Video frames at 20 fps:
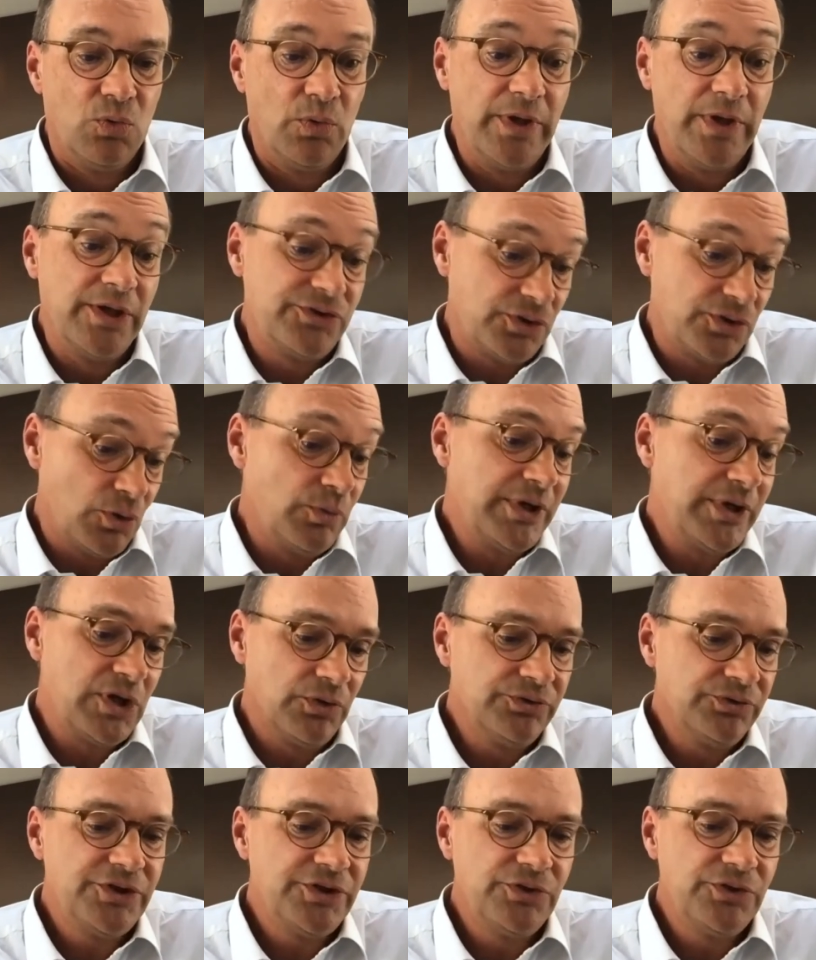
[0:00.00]
So we
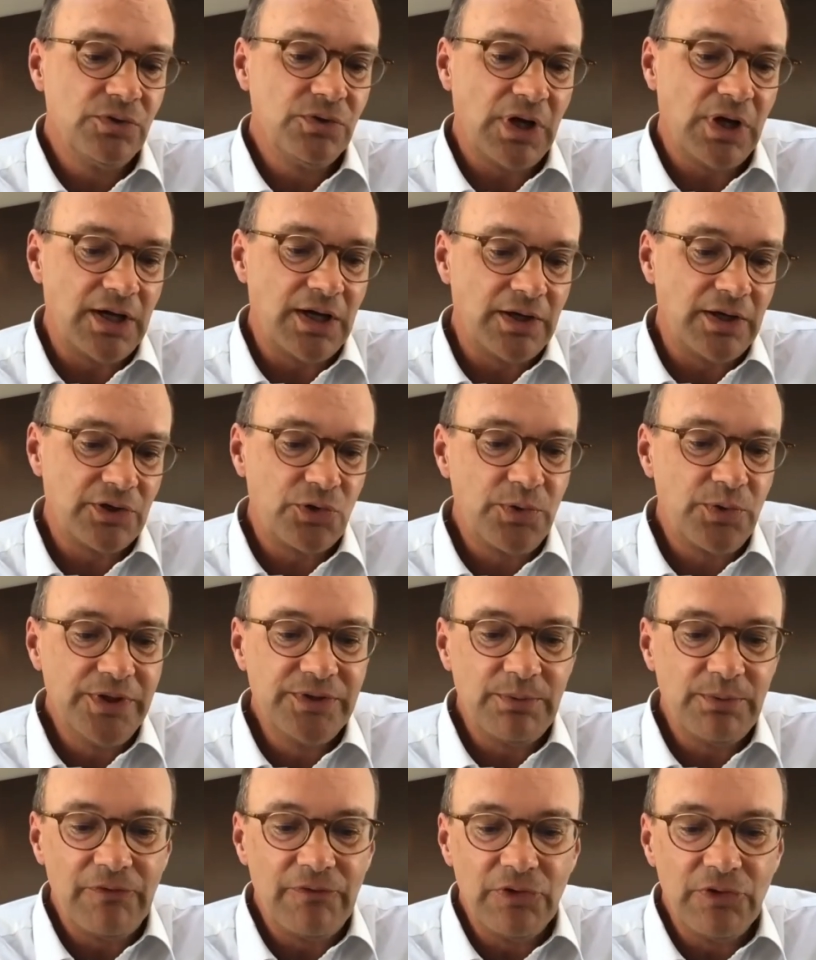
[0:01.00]
continue our green
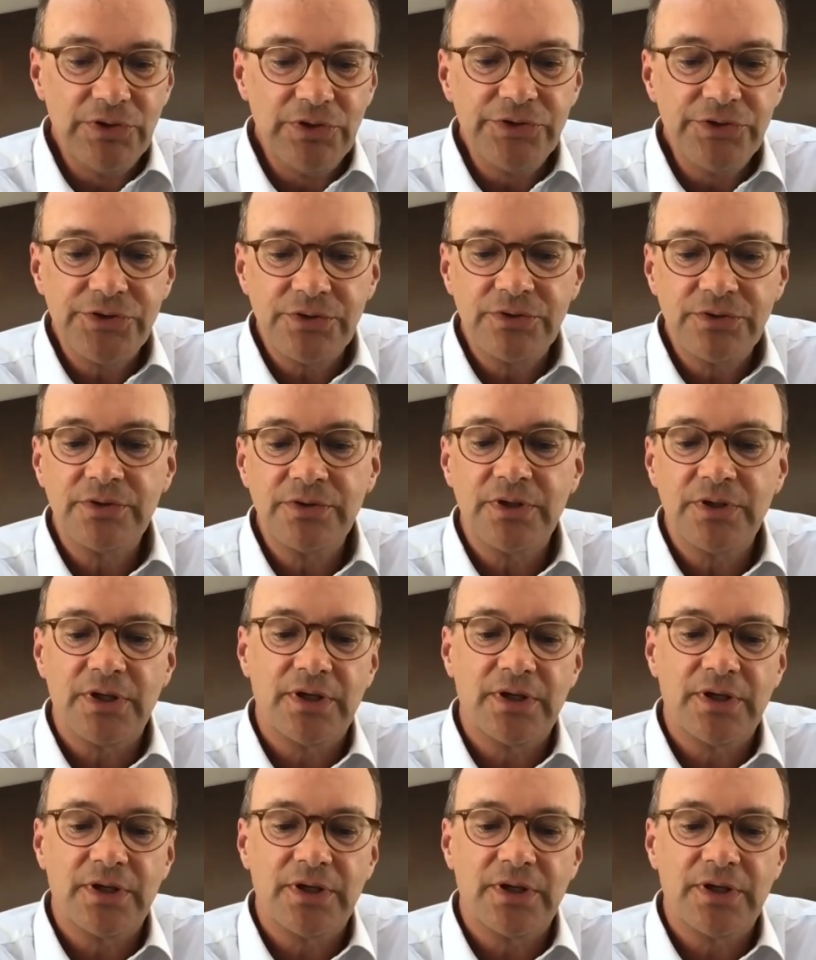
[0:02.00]
revolution,